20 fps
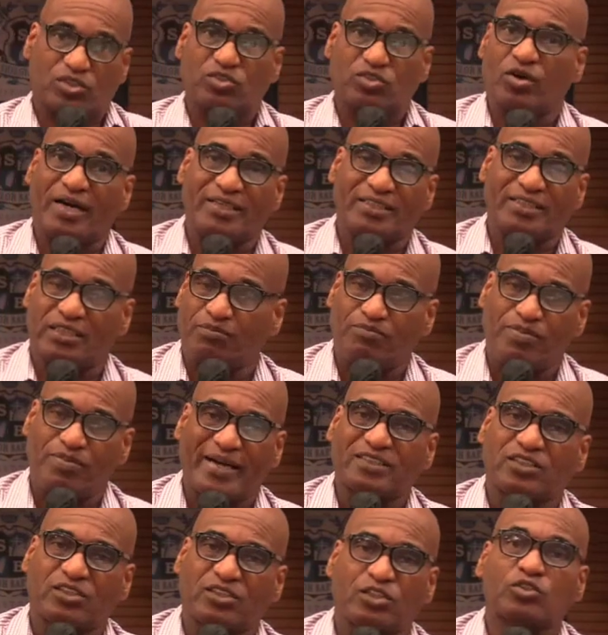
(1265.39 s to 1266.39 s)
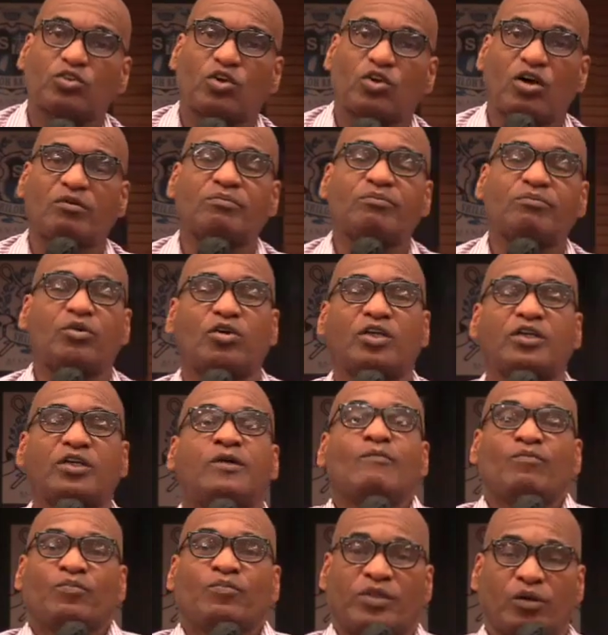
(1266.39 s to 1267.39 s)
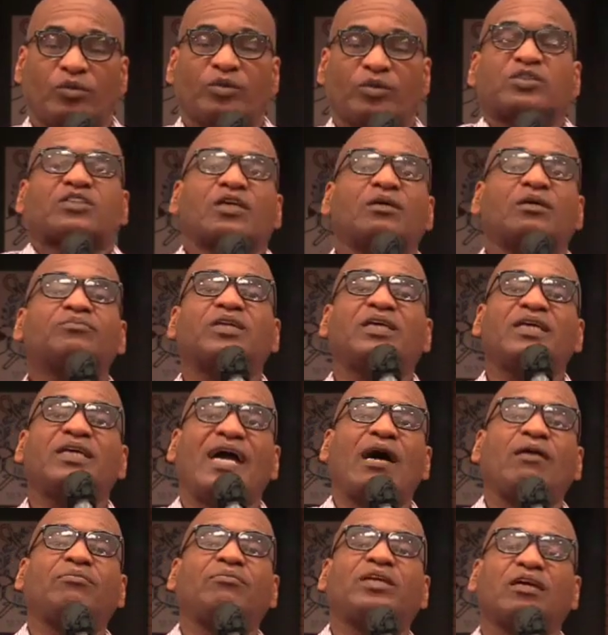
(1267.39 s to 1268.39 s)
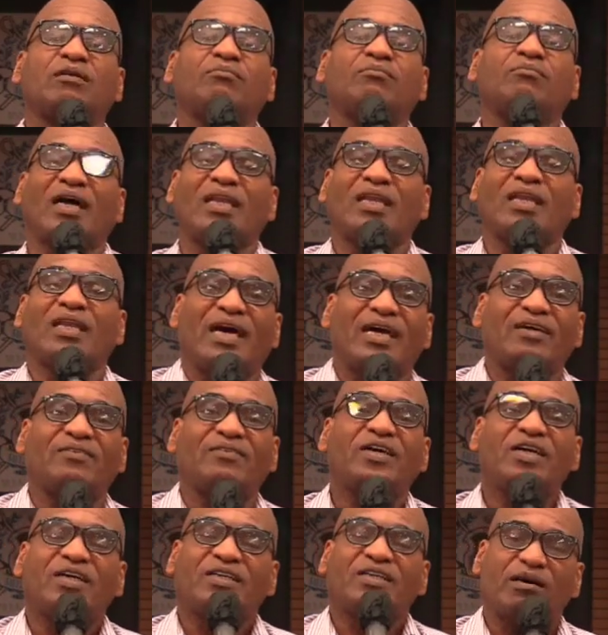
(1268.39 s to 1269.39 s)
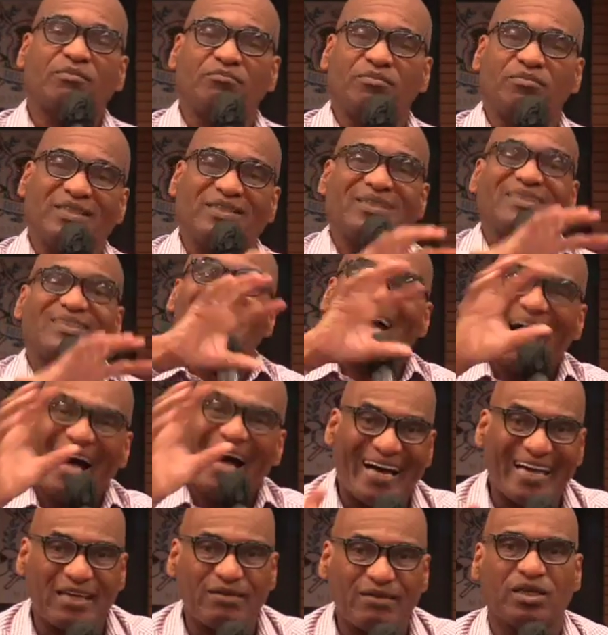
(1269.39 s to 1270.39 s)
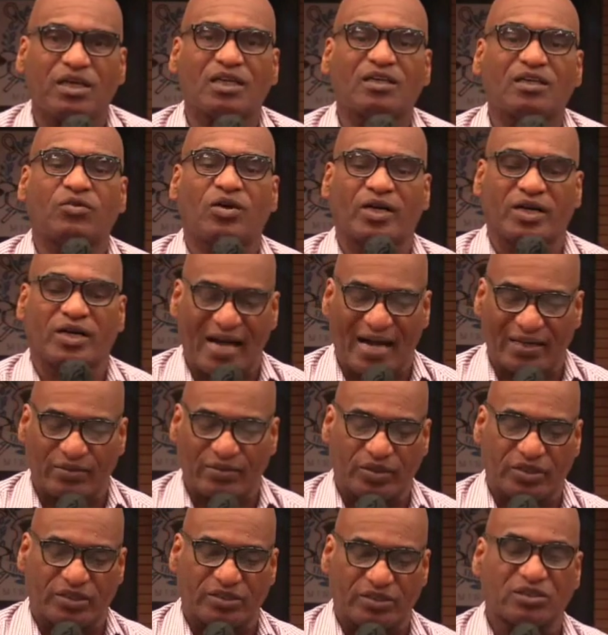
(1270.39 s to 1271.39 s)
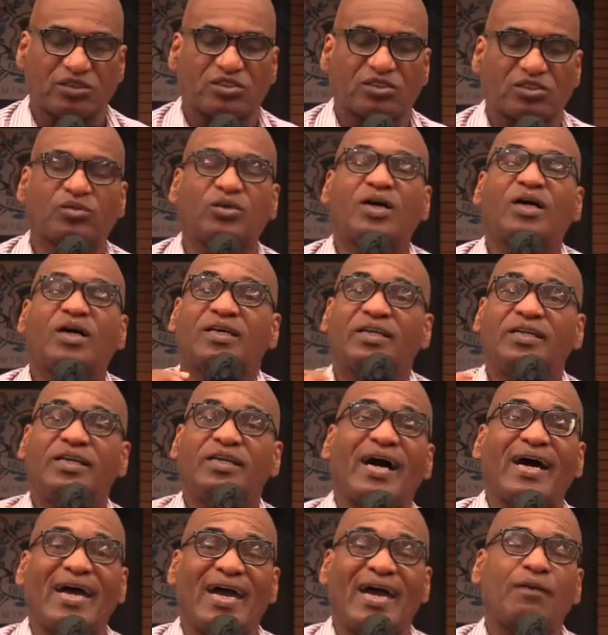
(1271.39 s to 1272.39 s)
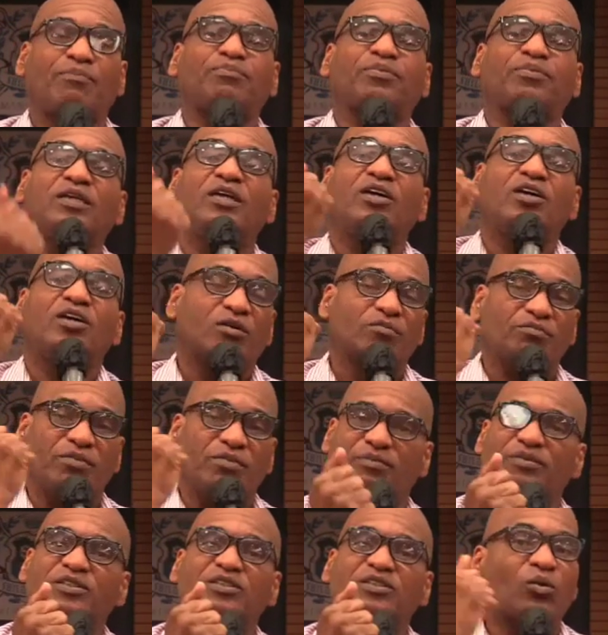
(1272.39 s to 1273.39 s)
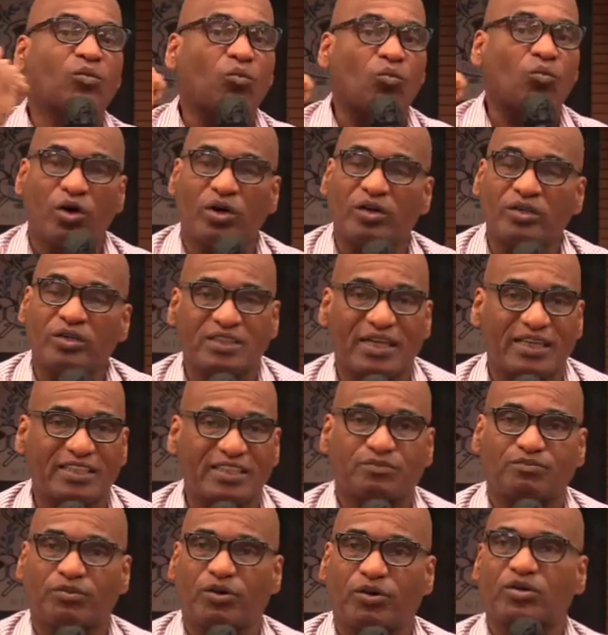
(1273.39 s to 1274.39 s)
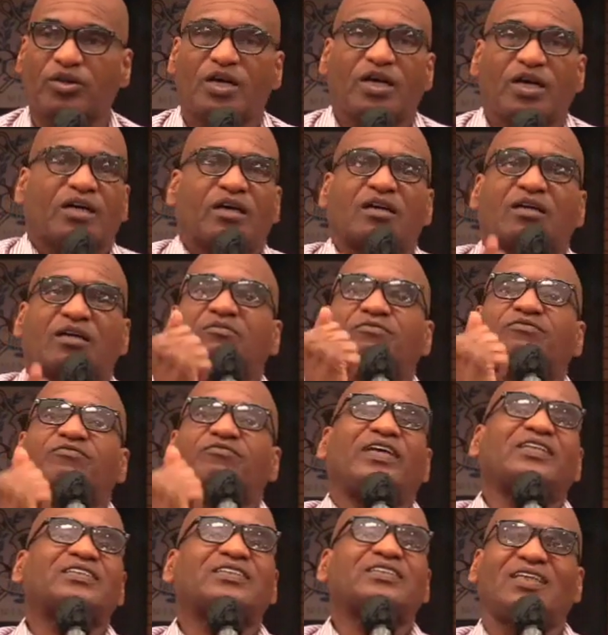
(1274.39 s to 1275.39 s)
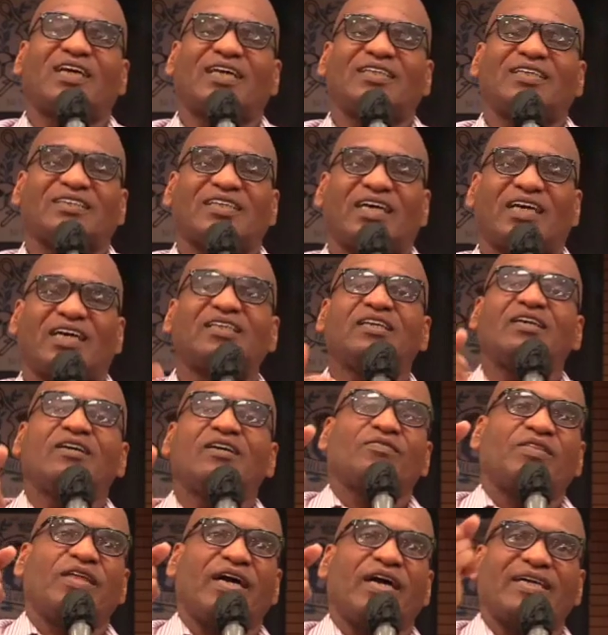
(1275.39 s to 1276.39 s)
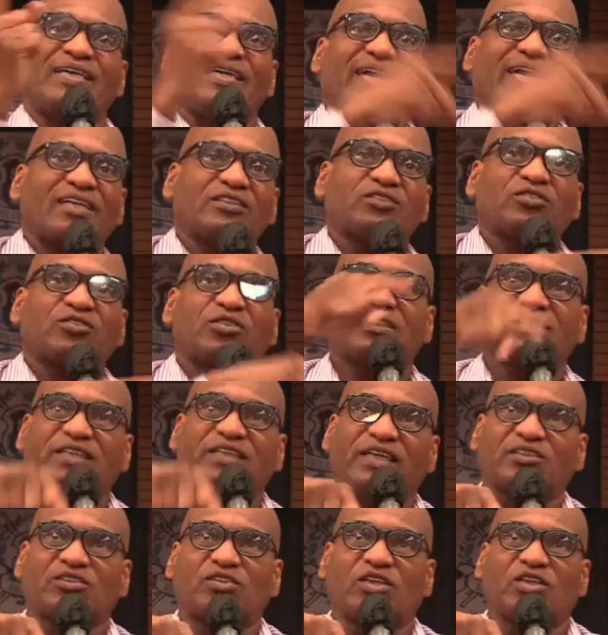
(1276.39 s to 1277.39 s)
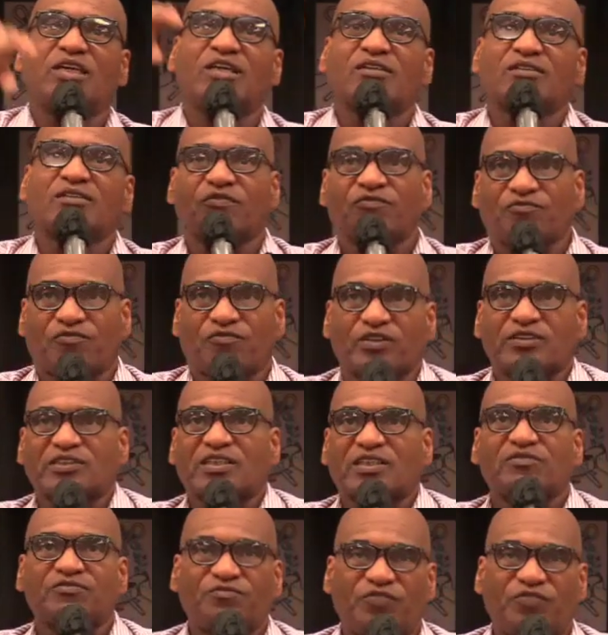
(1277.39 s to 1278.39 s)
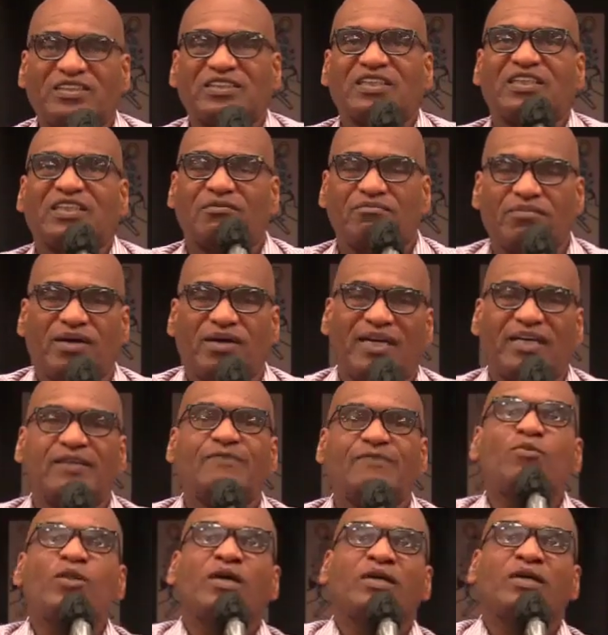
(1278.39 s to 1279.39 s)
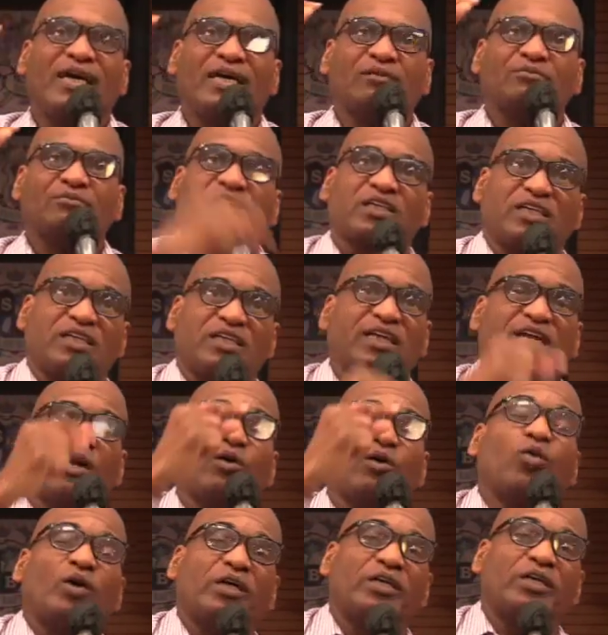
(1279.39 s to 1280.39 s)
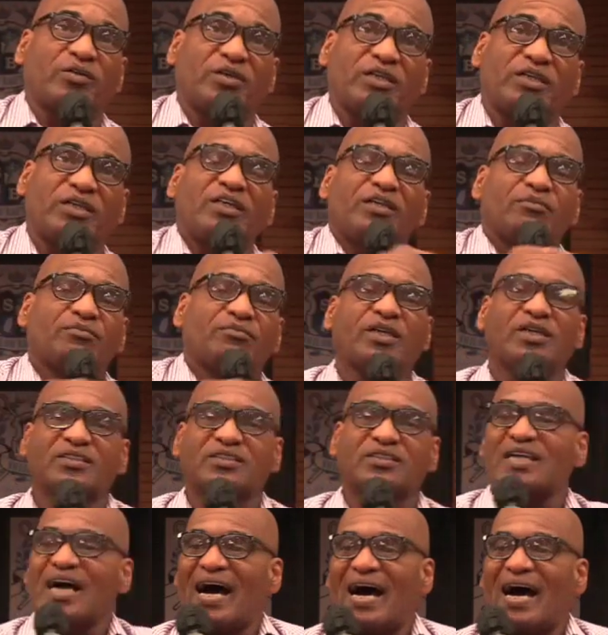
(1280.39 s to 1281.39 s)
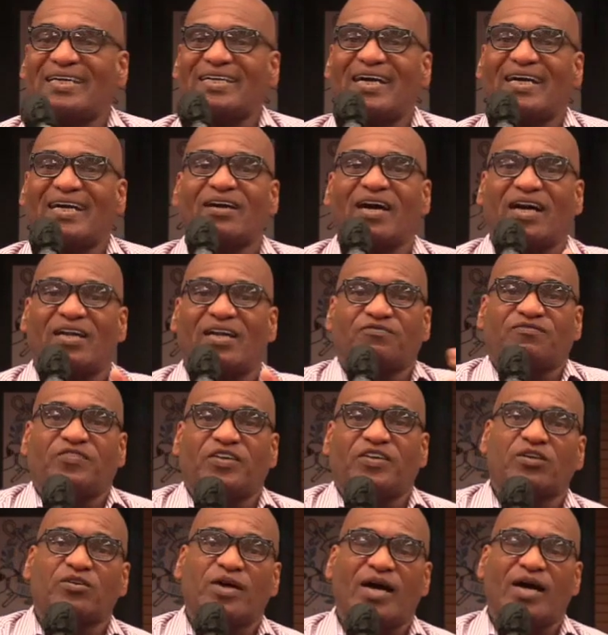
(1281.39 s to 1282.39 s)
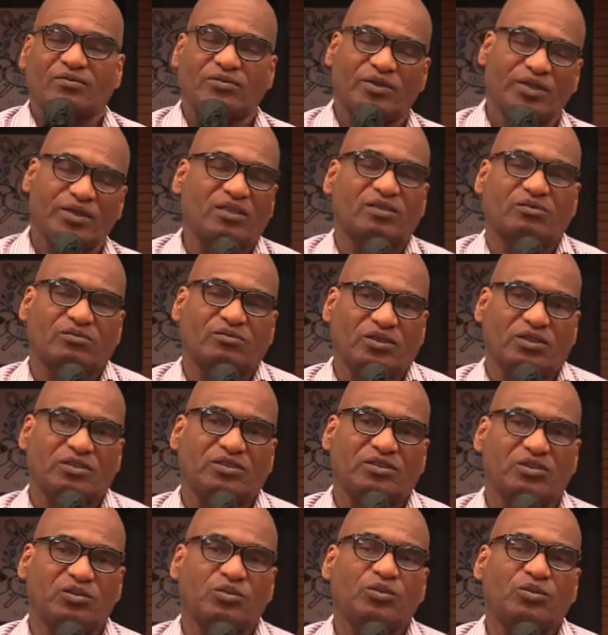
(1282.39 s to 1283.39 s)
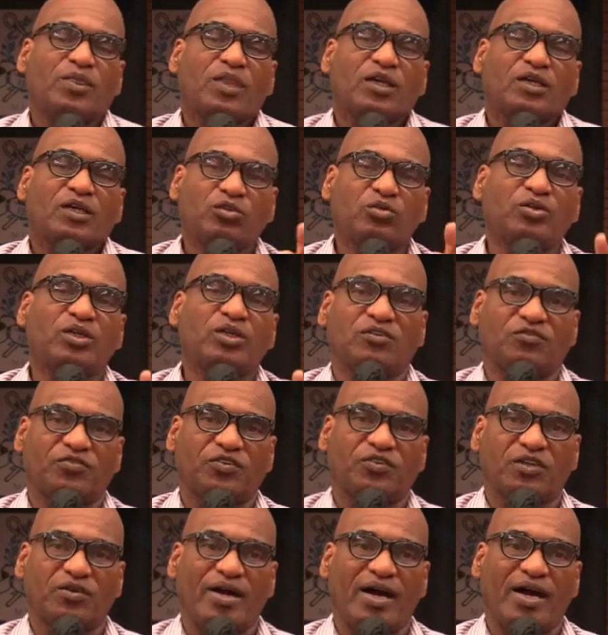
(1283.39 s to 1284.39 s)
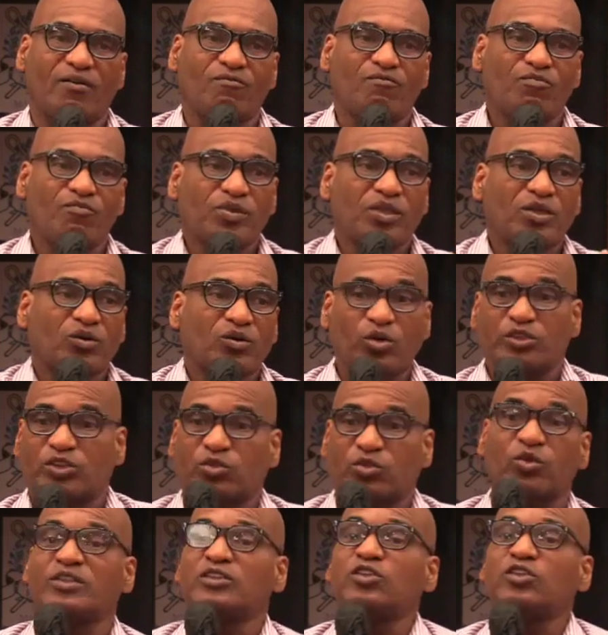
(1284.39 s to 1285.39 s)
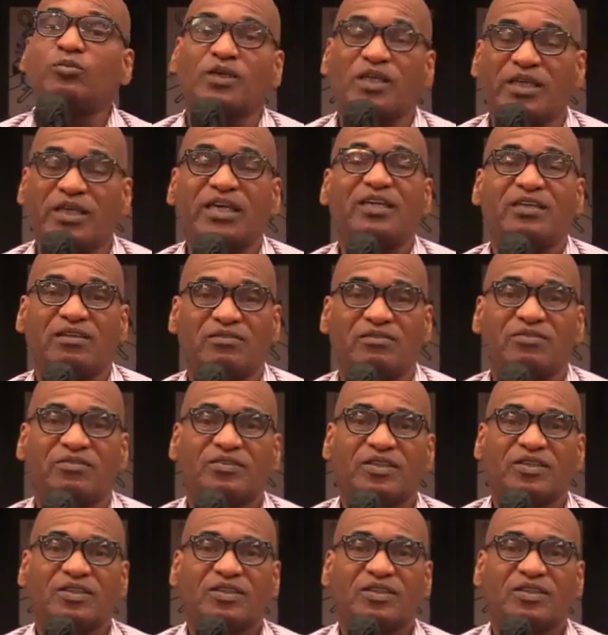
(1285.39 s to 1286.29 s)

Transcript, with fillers: sure I get back to the drawing board. There was something happening in my life that made the timing of what God wanted to do not happen, or maybe some words I spoke, a confession I said that contradicted the first confession I made. Now I'm sitting there wondering because God now got to figure out, well, he doesn't really do. You need to figure out which one you believe.